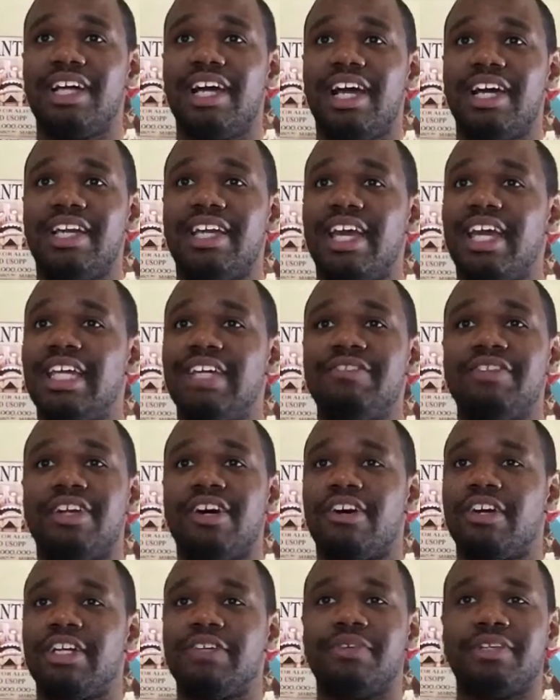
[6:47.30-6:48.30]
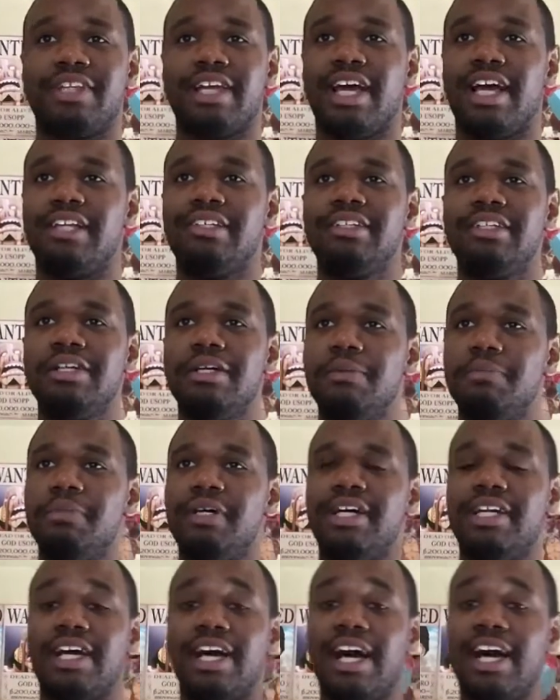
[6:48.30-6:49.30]
I can't even argue with that.
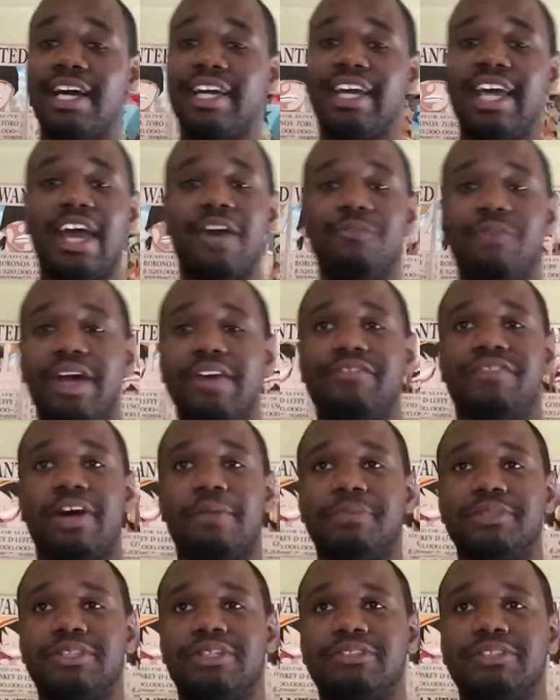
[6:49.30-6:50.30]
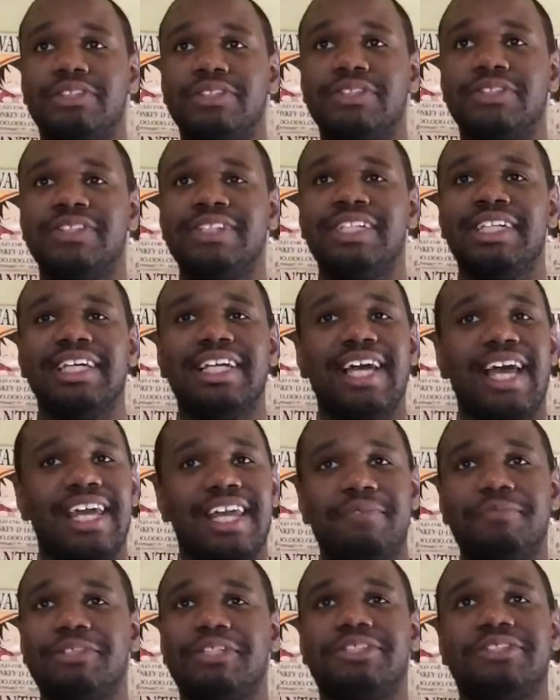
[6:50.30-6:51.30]
But I can't wait for episode 2. And
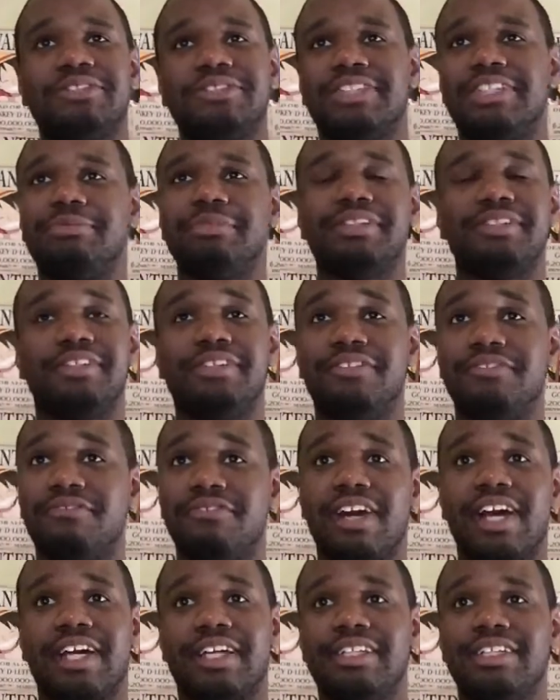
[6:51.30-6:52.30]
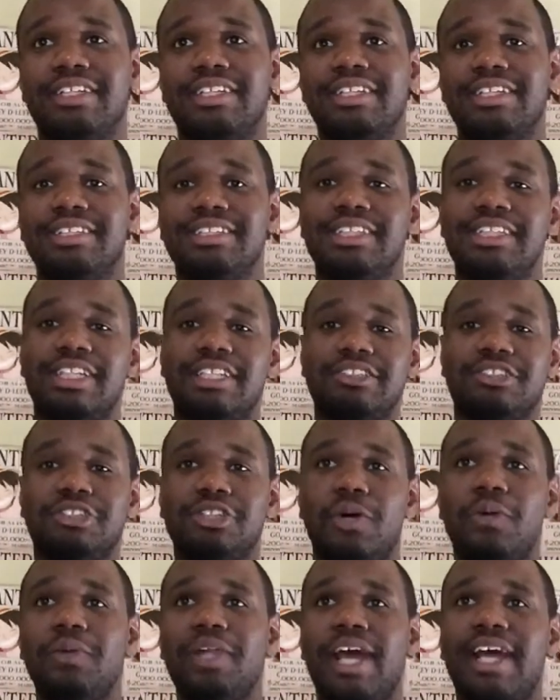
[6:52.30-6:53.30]
episode 2 is going to be great. See, a
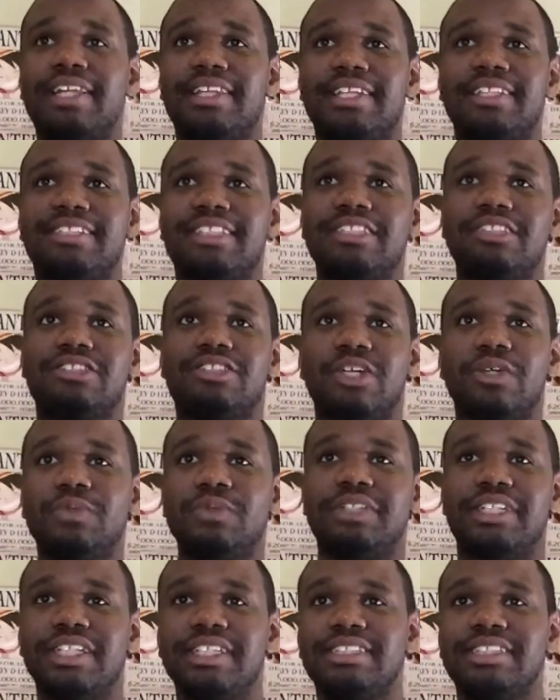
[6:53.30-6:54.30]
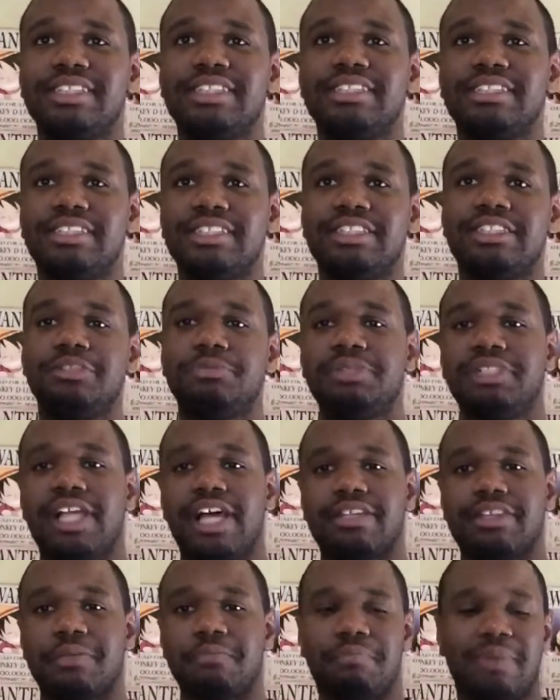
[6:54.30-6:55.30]
show like this is so decent. This should be
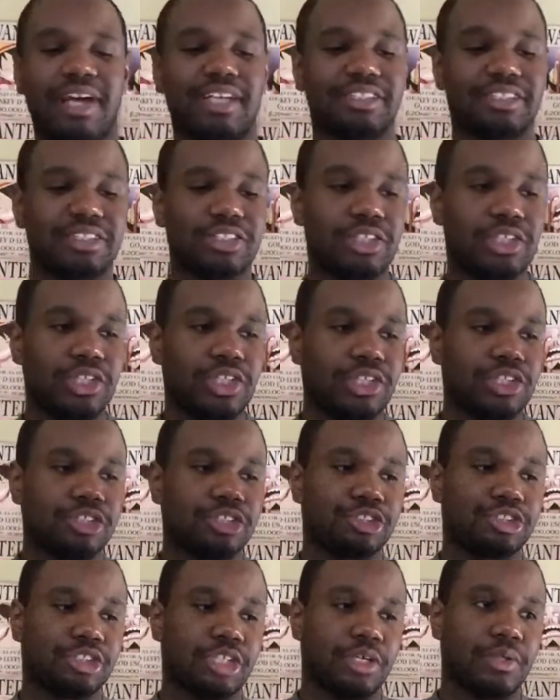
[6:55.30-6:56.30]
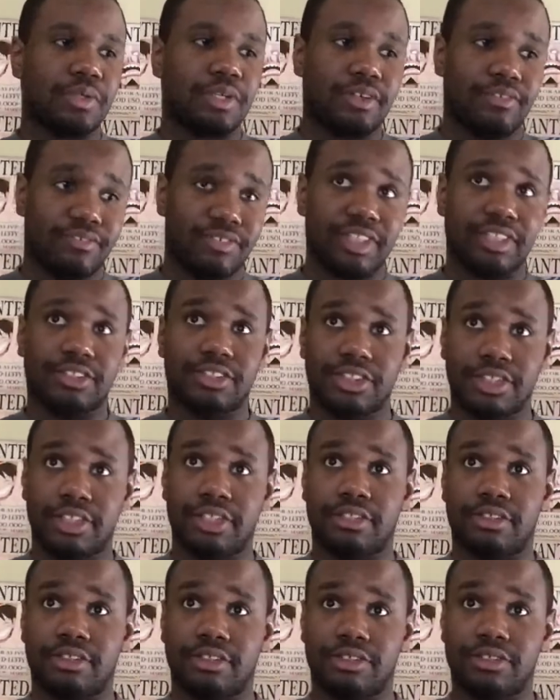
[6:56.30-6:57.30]
like the best show of this
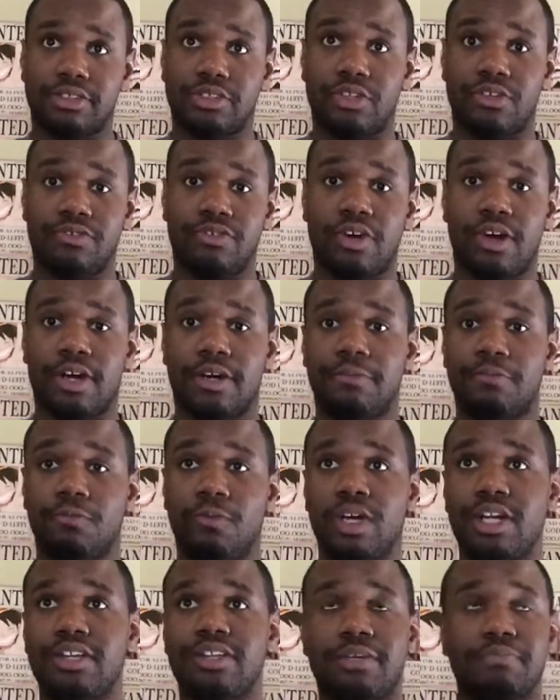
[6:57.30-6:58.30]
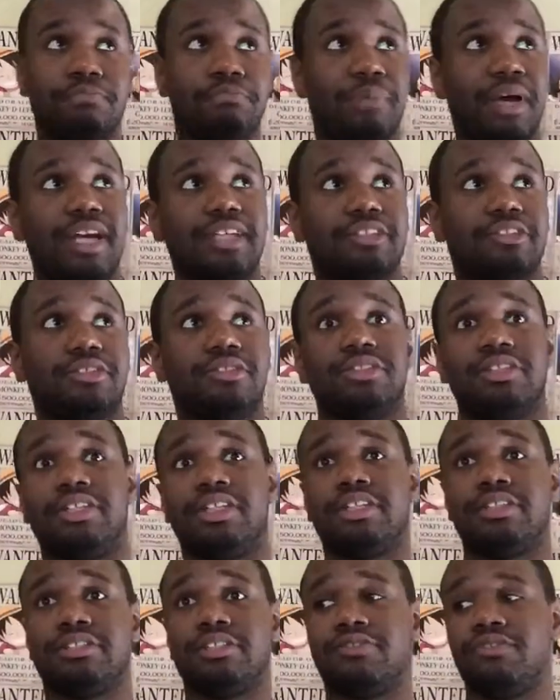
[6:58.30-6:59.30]
year so far. One of the best shows of
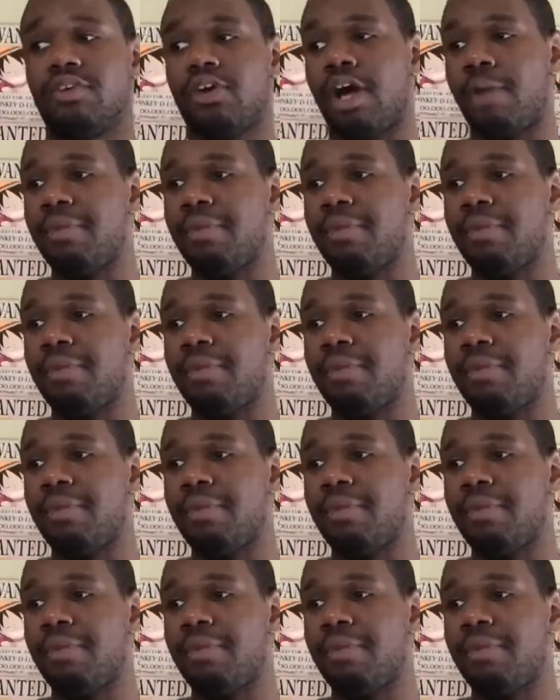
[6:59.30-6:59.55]
the year so far.